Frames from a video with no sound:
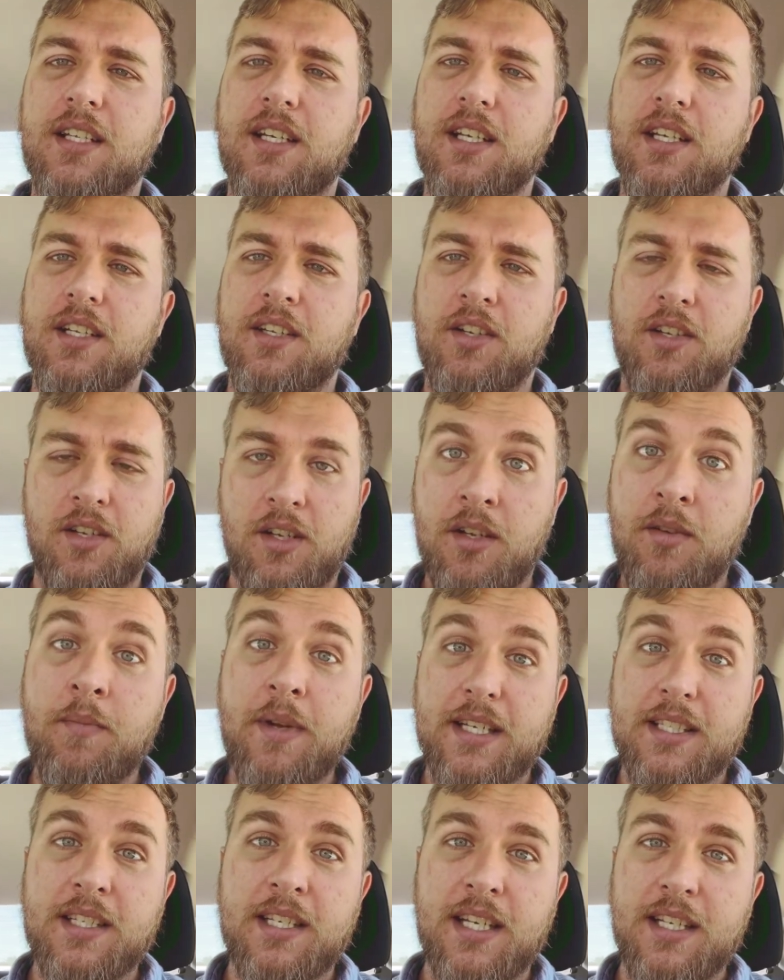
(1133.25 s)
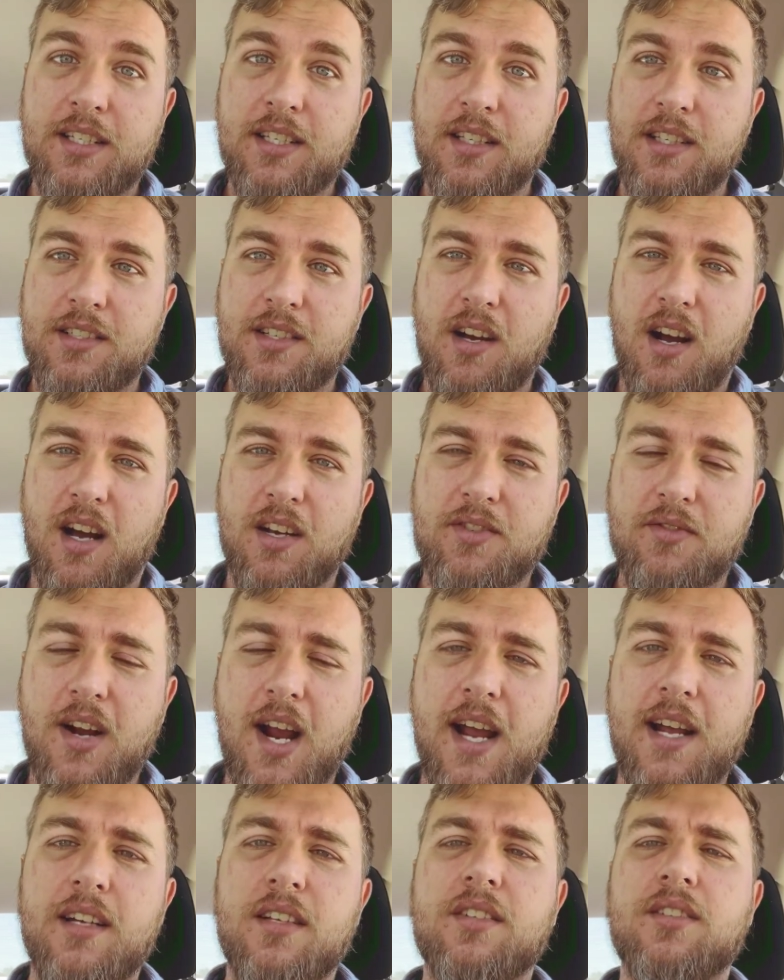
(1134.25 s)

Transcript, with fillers: the sauce, right?